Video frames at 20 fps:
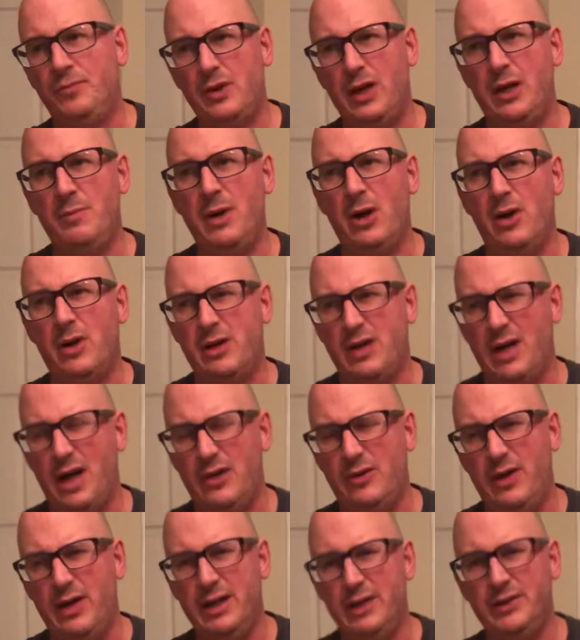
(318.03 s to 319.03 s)
An Americano,
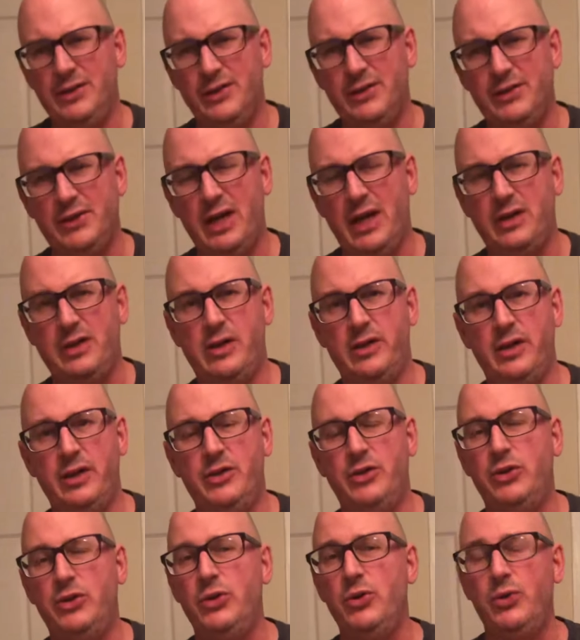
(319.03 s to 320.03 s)
I guess, is technically
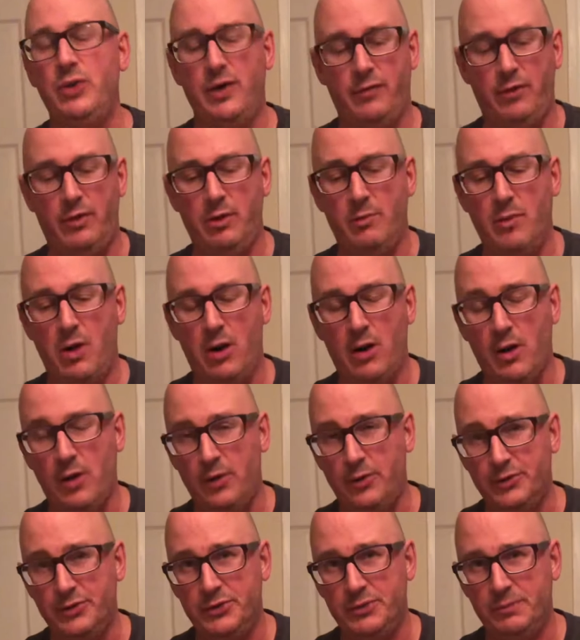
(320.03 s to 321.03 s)
2 different
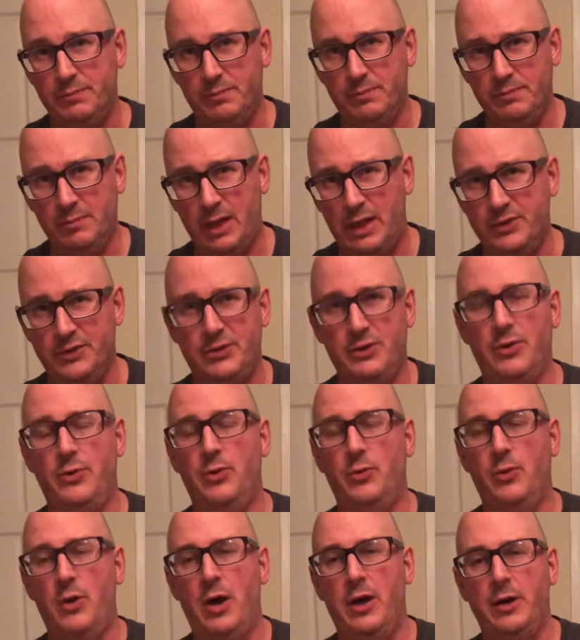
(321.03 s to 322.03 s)
Amaros and soda
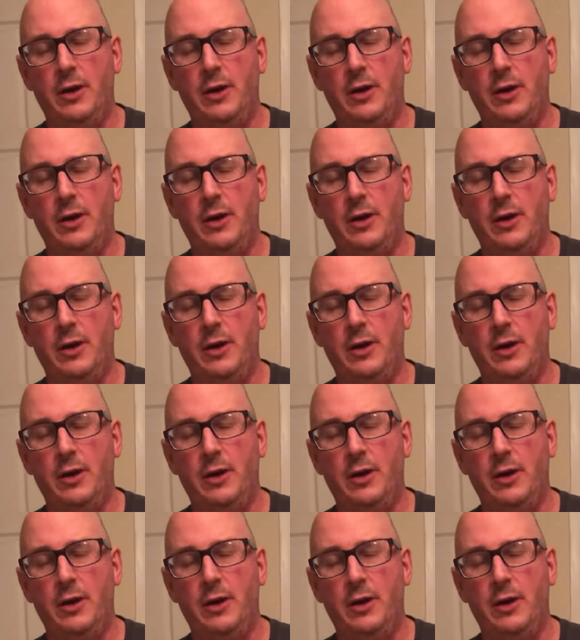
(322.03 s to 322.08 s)
water.